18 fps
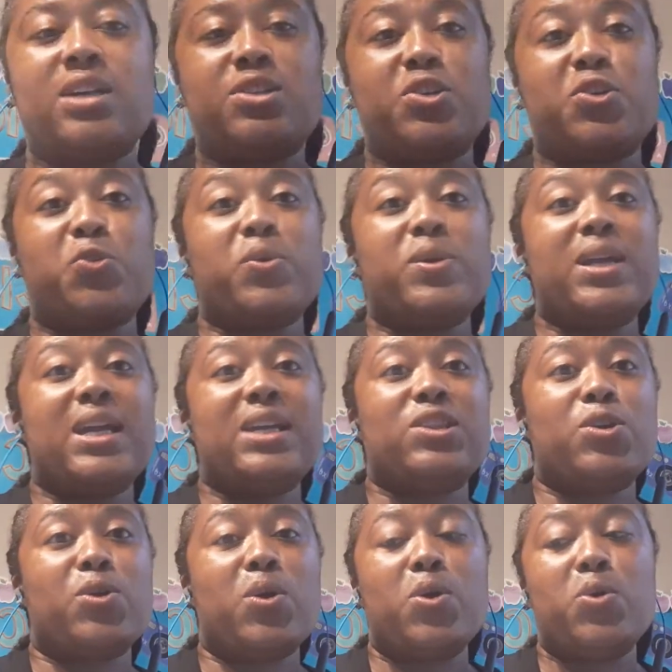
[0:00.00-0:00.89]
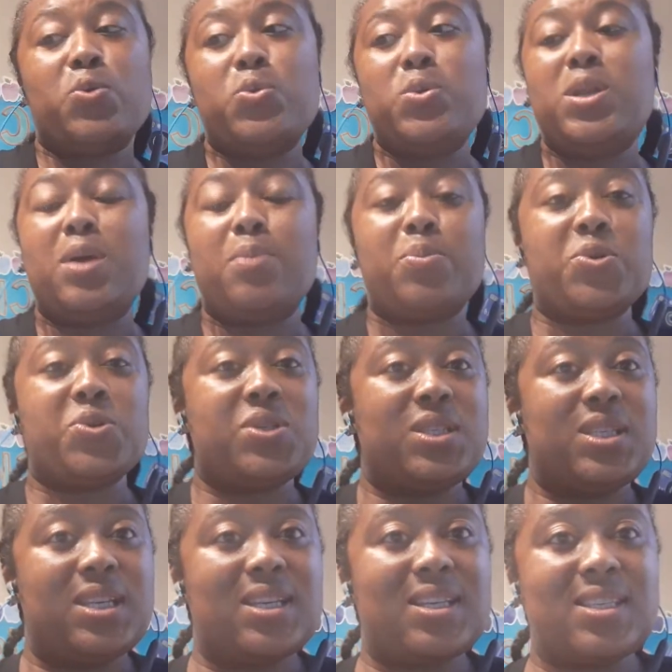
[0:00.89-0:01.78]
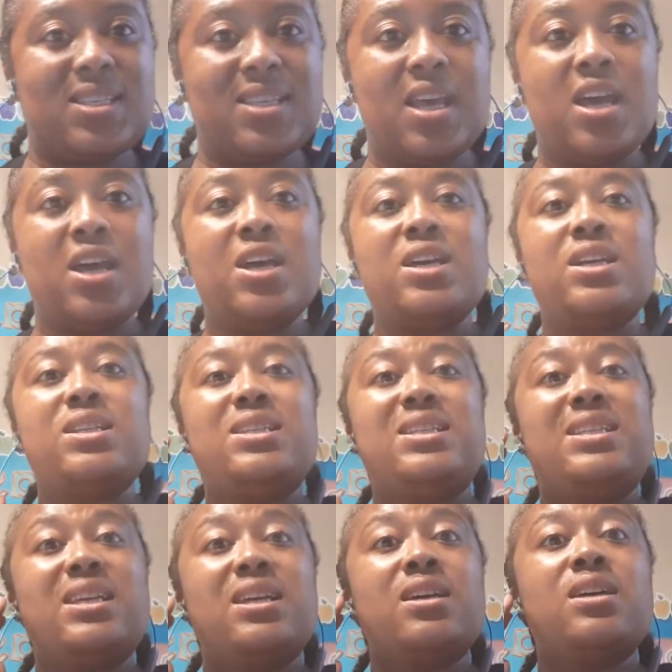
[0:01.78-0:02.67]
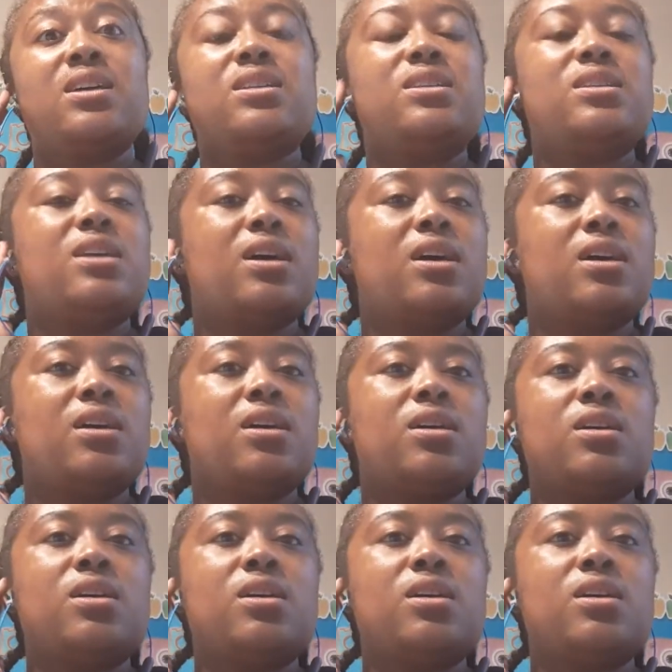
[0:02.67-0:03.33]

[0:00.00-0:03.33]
to create their own number 6 dodo